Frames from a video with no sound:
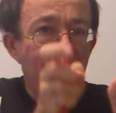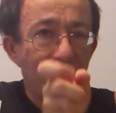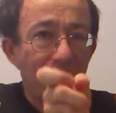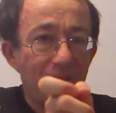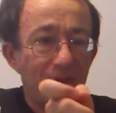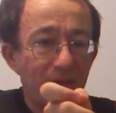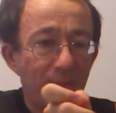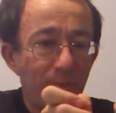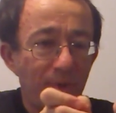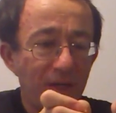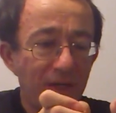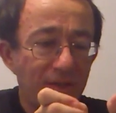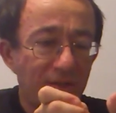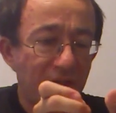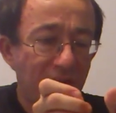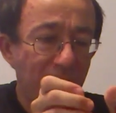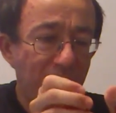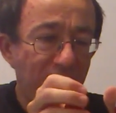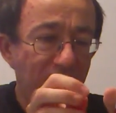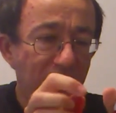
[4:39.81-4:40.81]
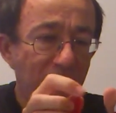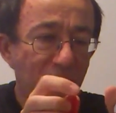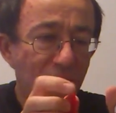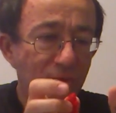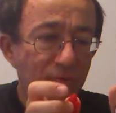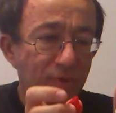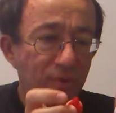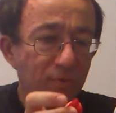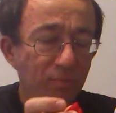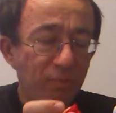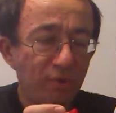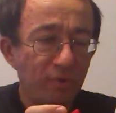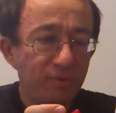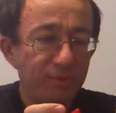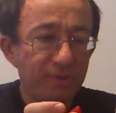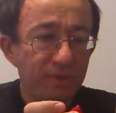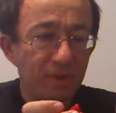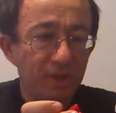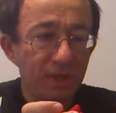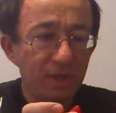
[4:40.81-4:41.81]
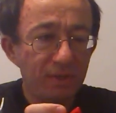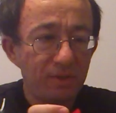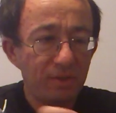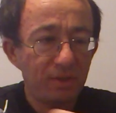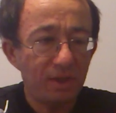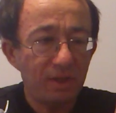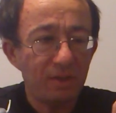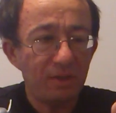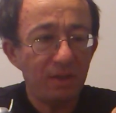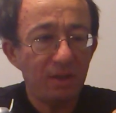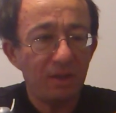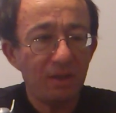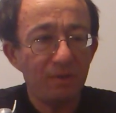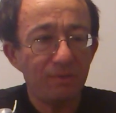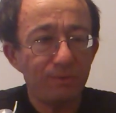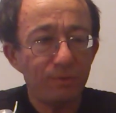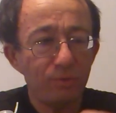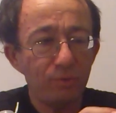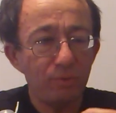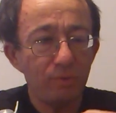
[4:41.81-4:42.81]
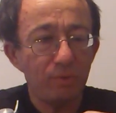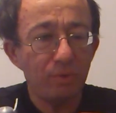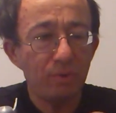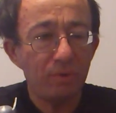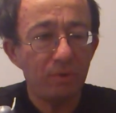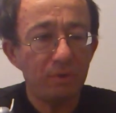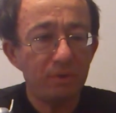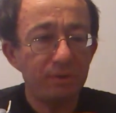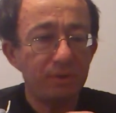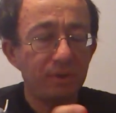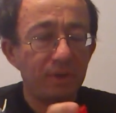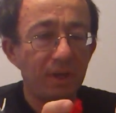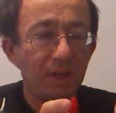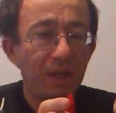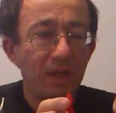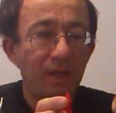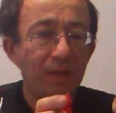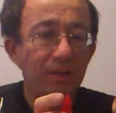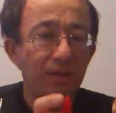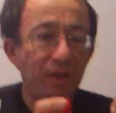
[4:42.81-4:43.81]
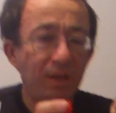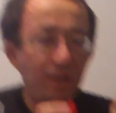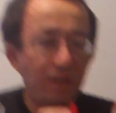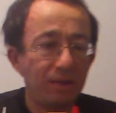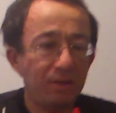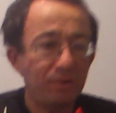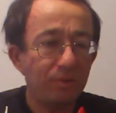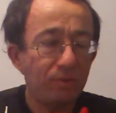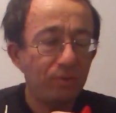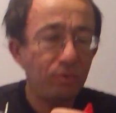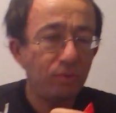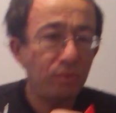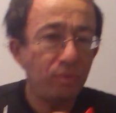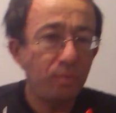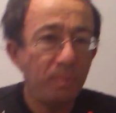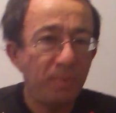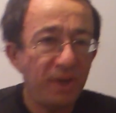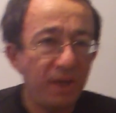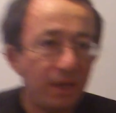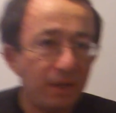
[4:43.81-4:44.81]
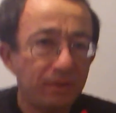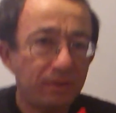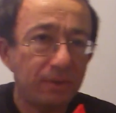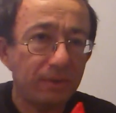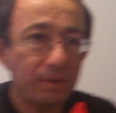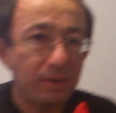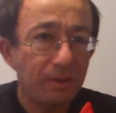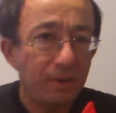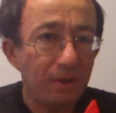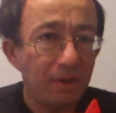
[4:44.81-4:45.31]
The wings can be removed on both sides, and they have 2 holes and then 2 pegs.